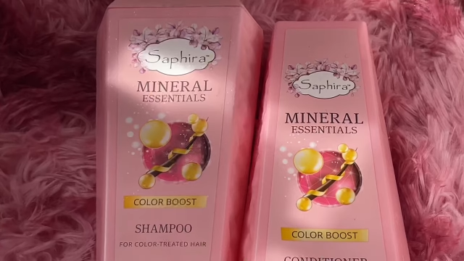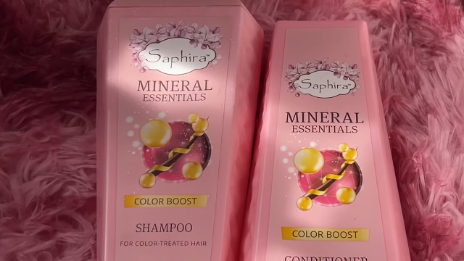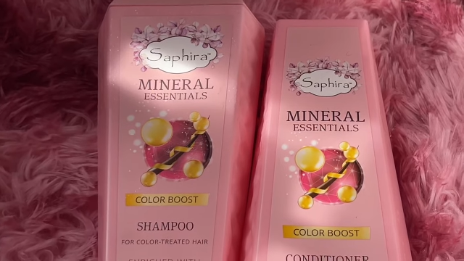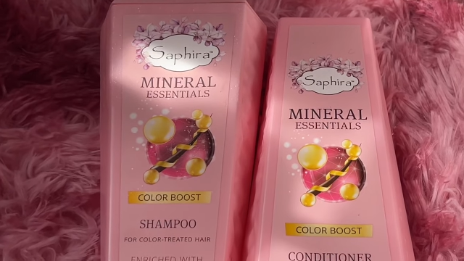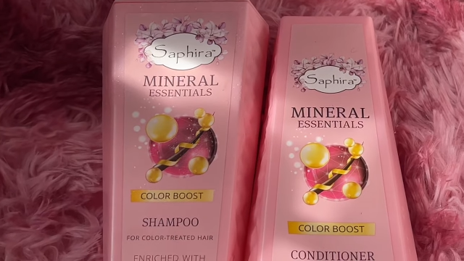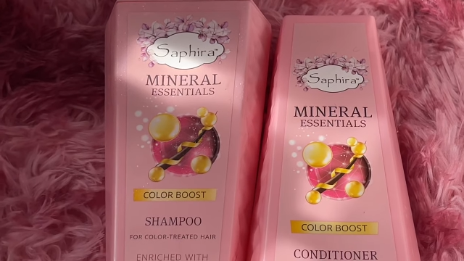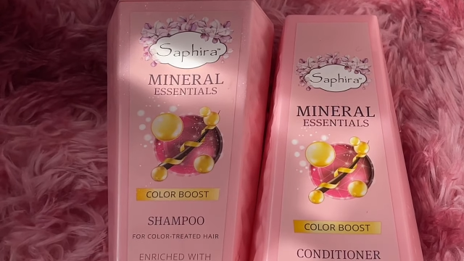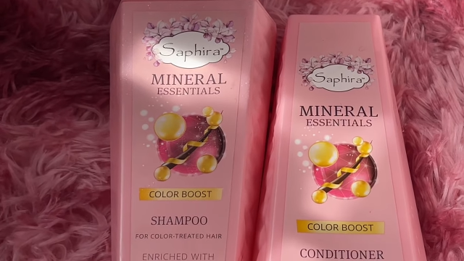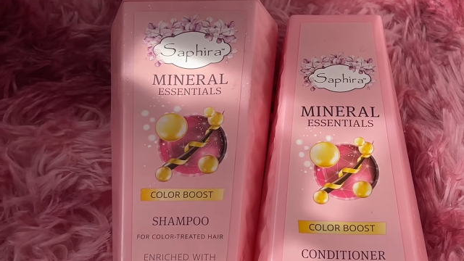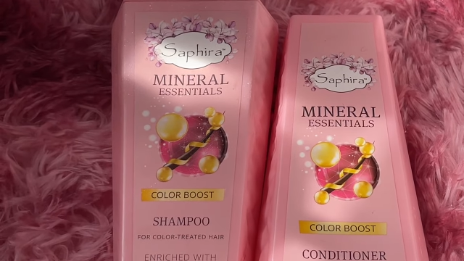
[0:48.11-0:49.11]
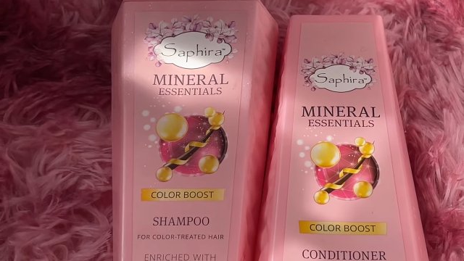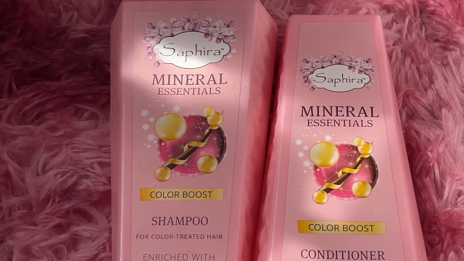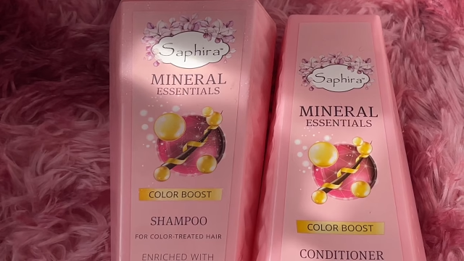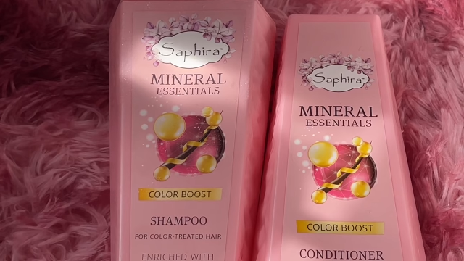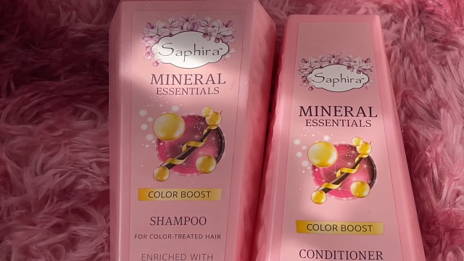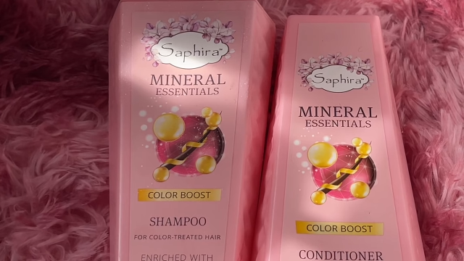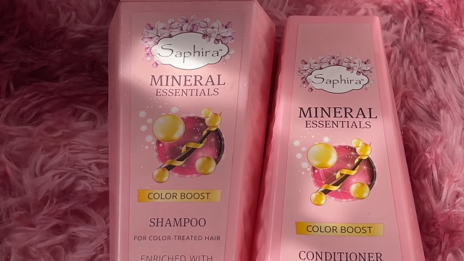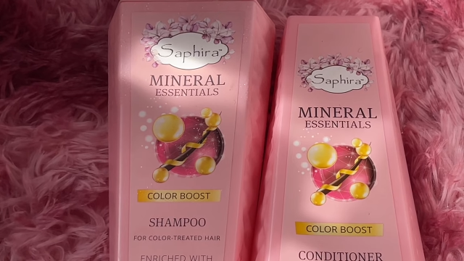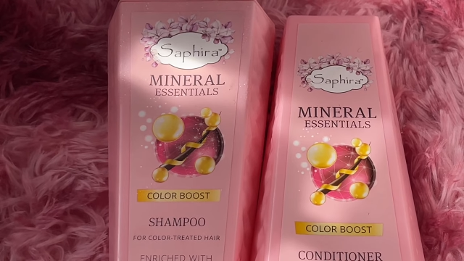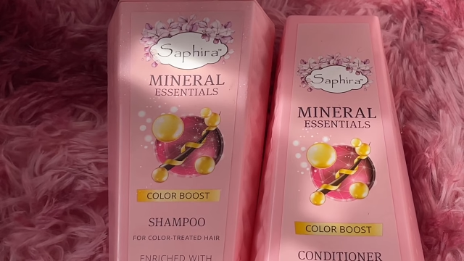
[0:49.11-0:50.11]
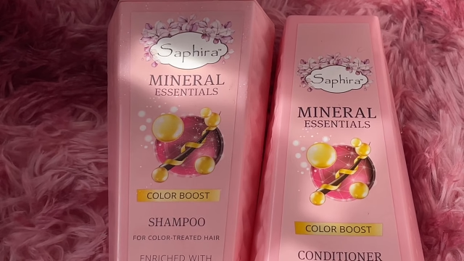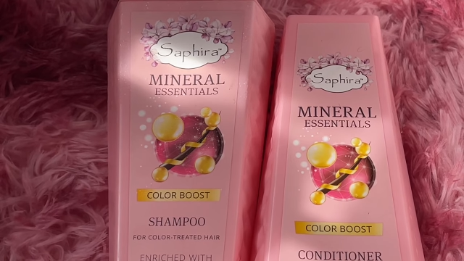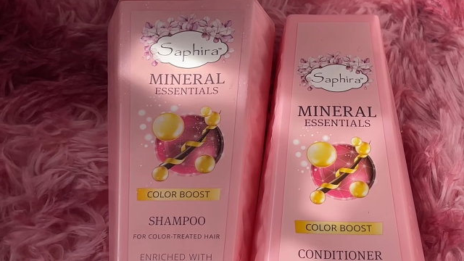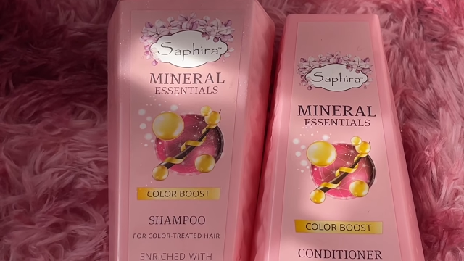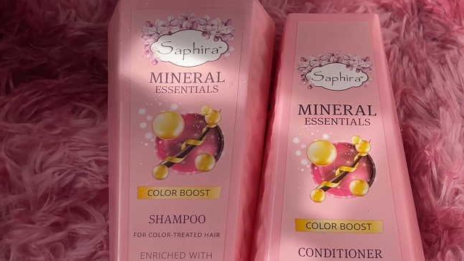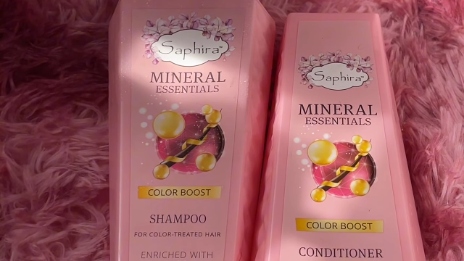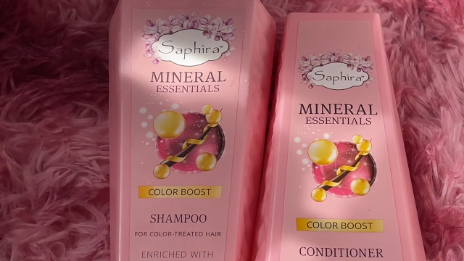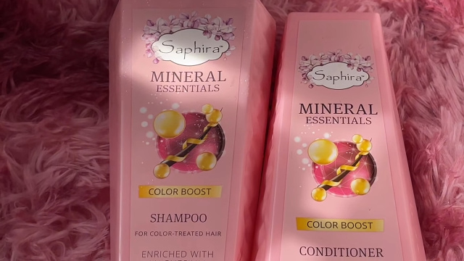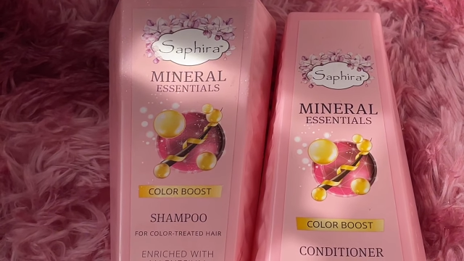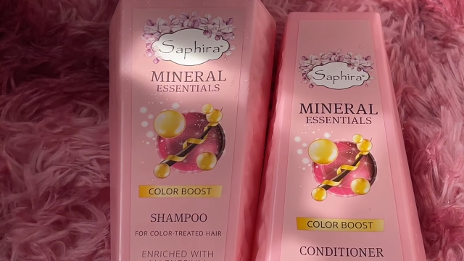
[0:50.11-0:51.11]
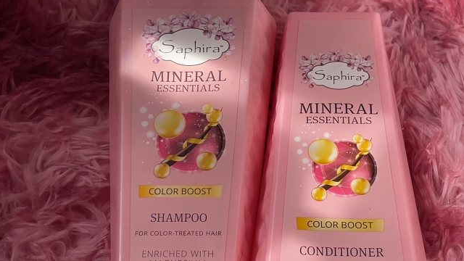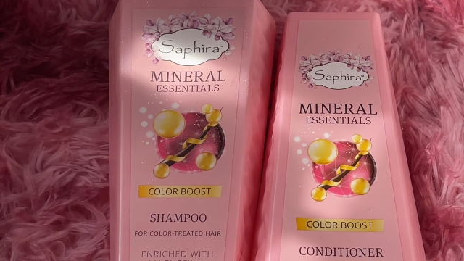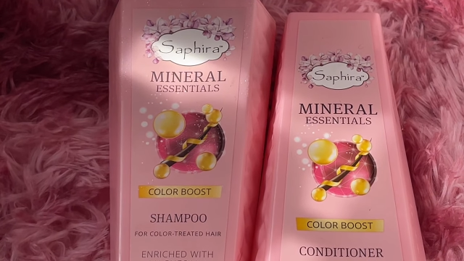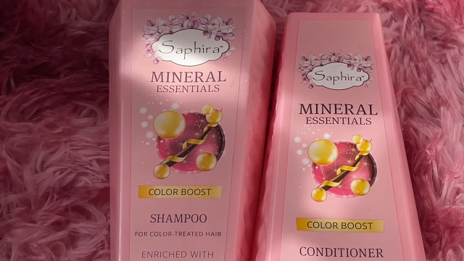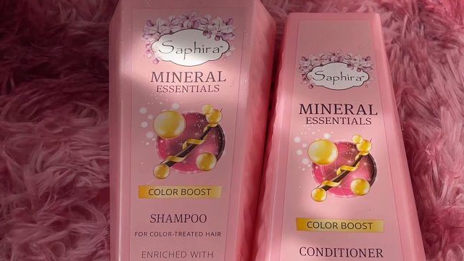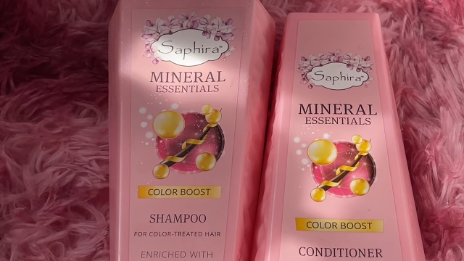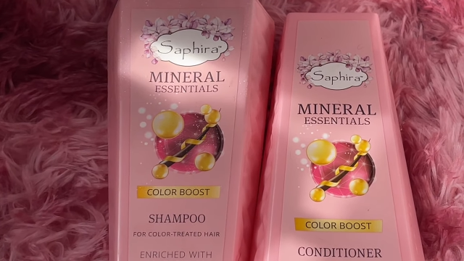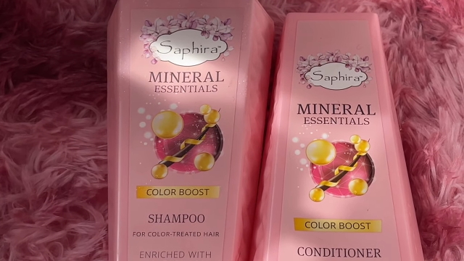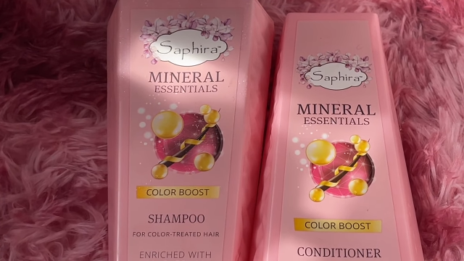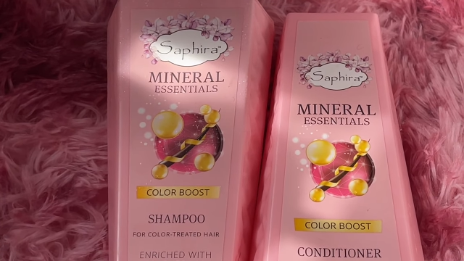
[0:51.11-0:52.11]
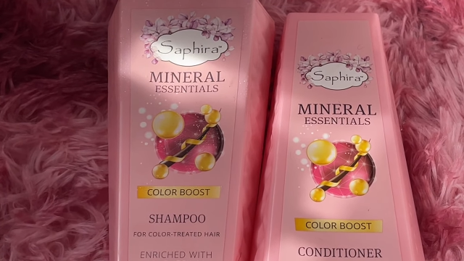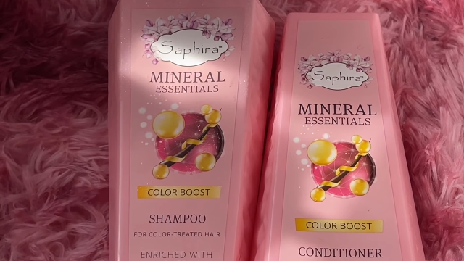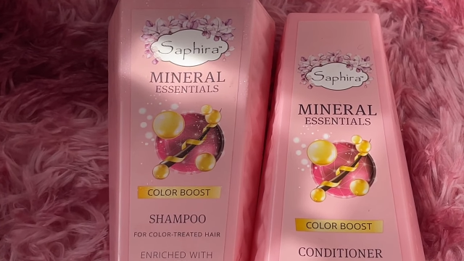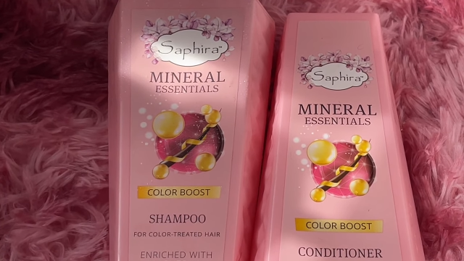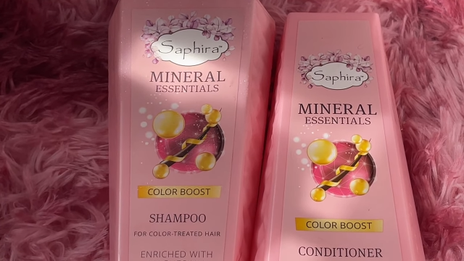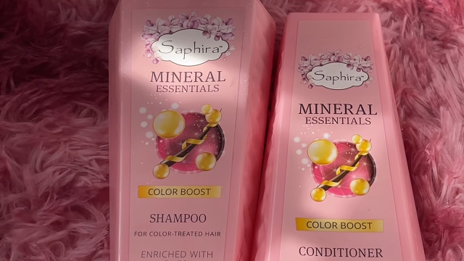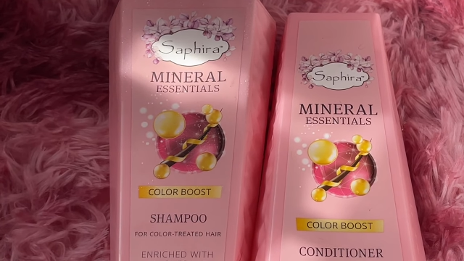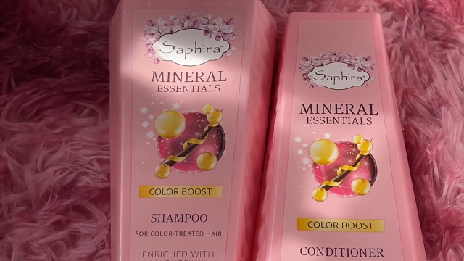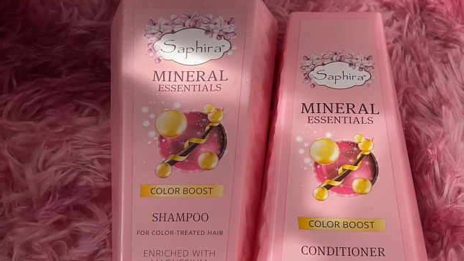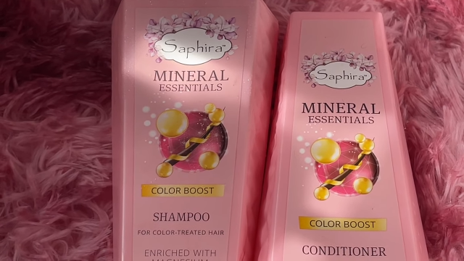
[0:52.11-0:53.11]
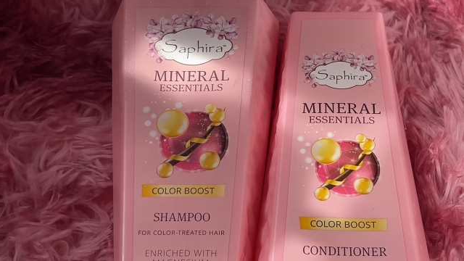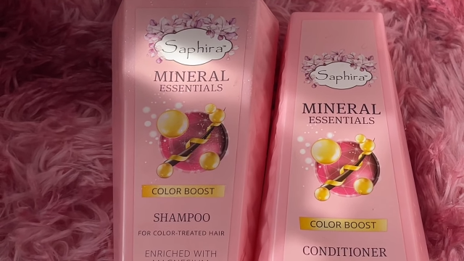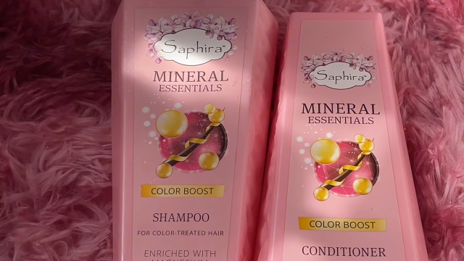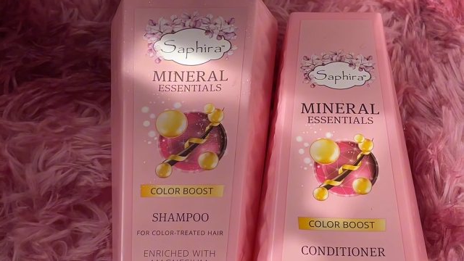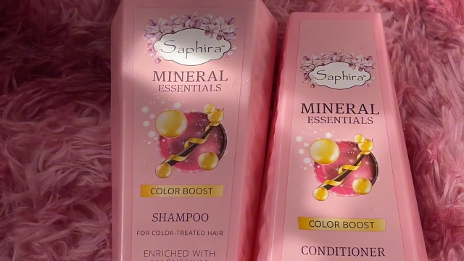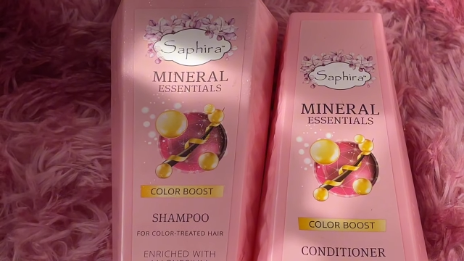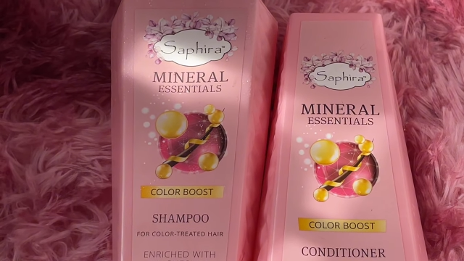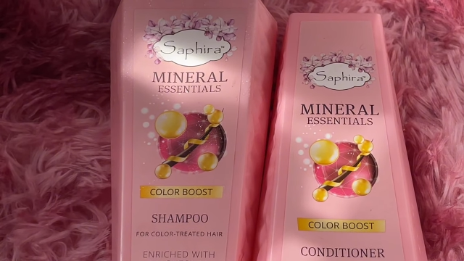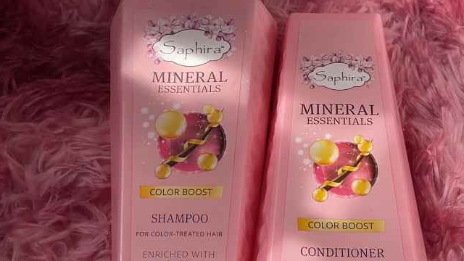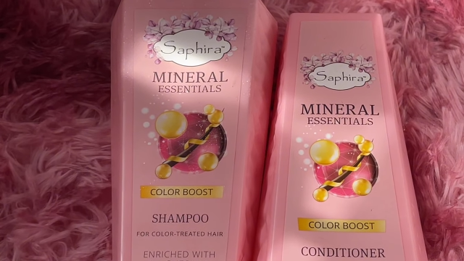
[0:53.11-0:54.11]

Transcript: [unreadable: no face in view]